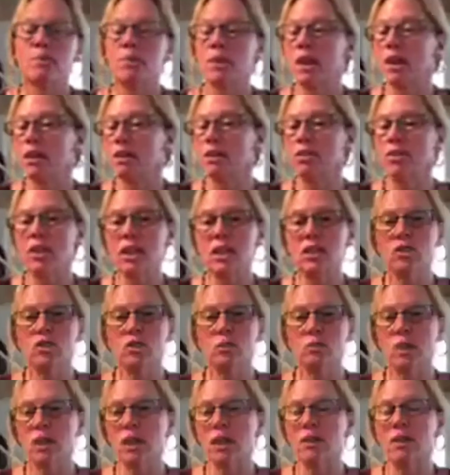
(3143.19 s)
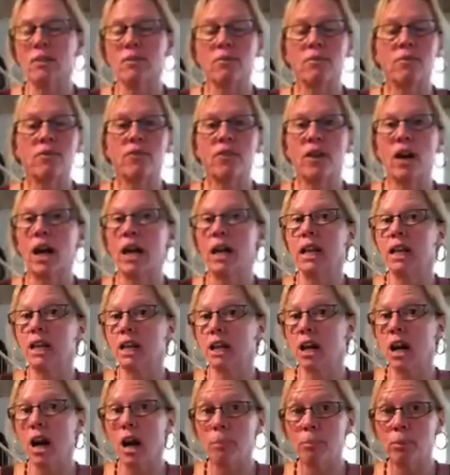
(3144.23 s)
The other thing is, you might find
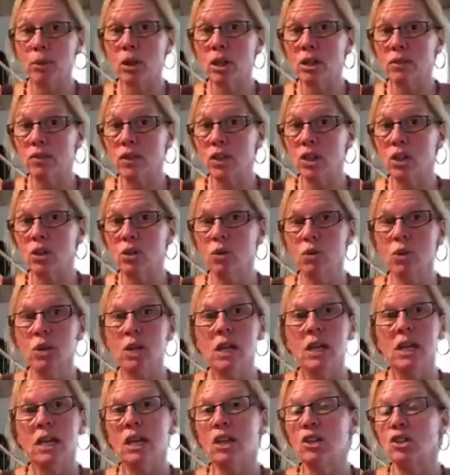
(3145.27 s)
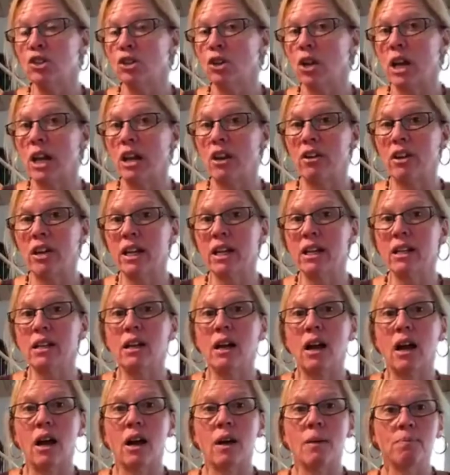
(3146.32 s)
a couple of you in your
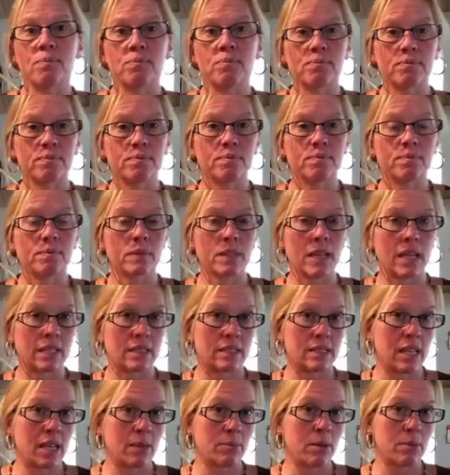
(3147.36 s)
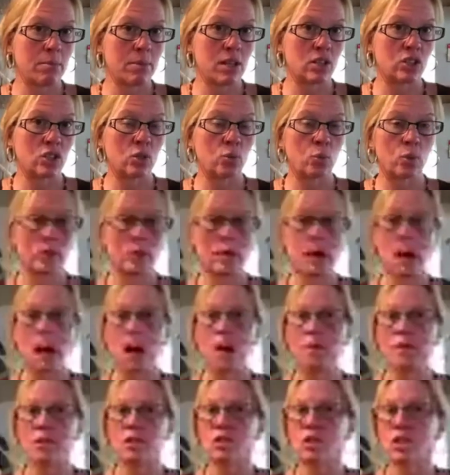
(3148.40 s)
area, um, like Tammy mentioned with the
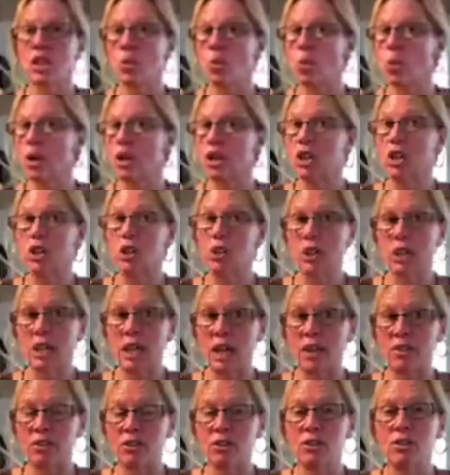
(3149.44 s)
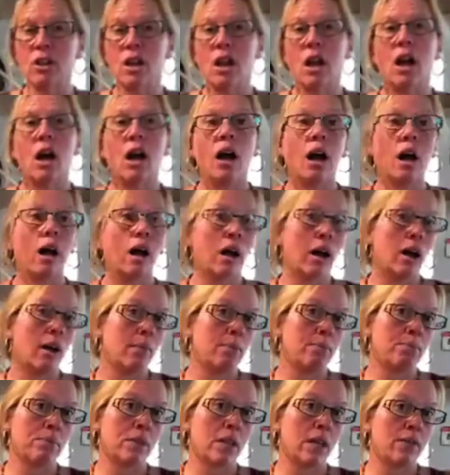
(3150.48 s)
Amish, that want to go together.
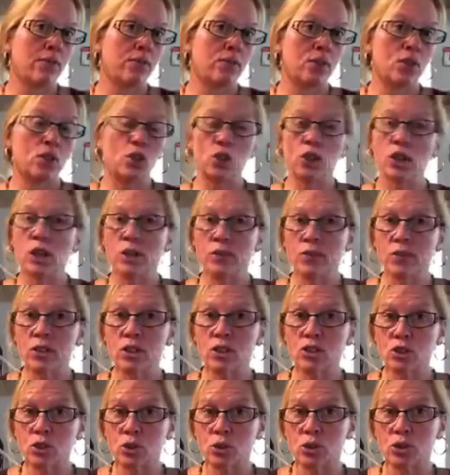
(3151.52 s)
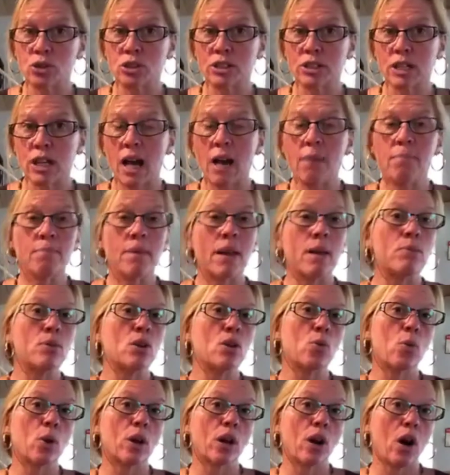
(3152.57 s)
Um, if you don't have an Azure stop, maybe
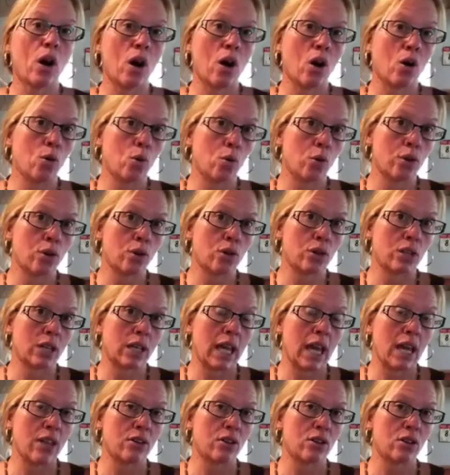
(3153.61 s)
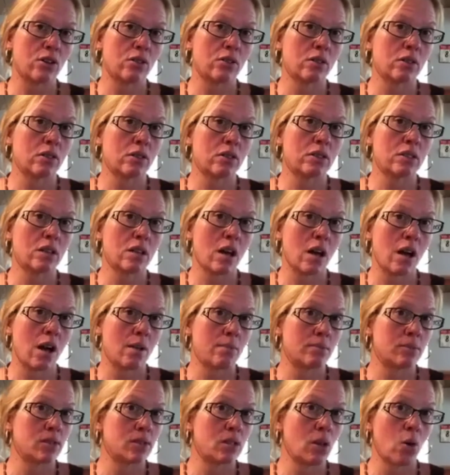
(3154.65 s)
you want to all order together
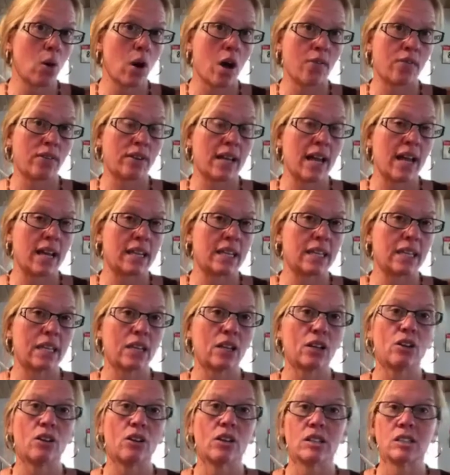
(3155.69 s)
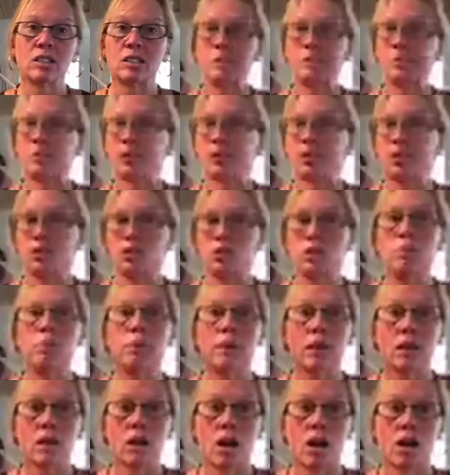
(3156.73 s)
um, so often out of the year and split the
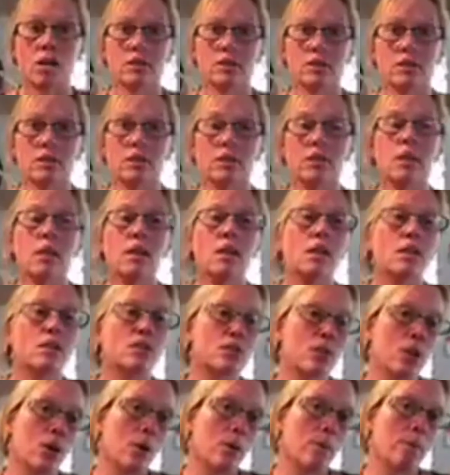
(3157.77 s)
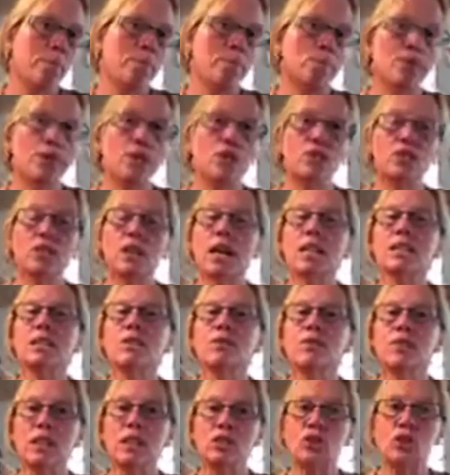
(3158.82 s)
shipping costs. So there's lots
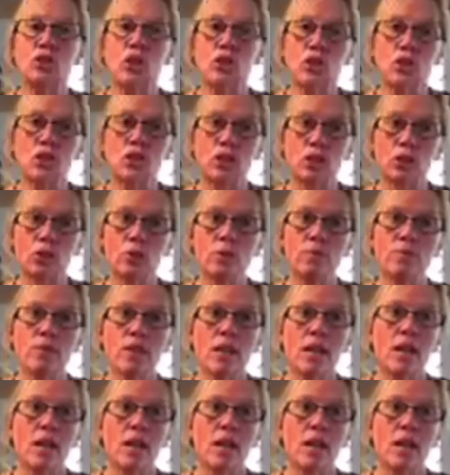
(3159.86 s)
of things you can do.